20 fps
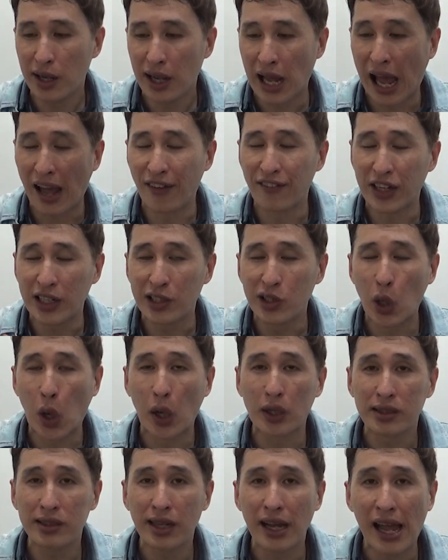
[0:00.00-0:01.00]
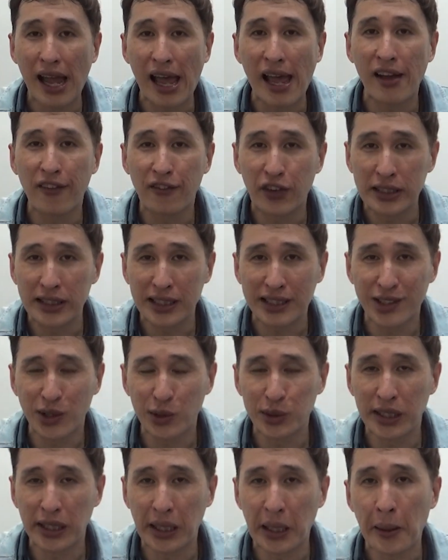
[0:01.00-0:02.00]
having lost every
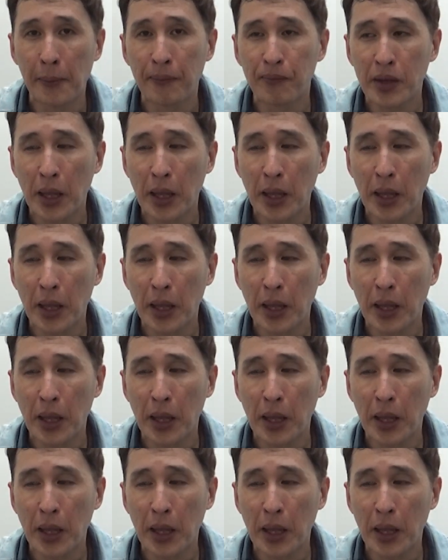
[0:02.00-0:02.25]
single day.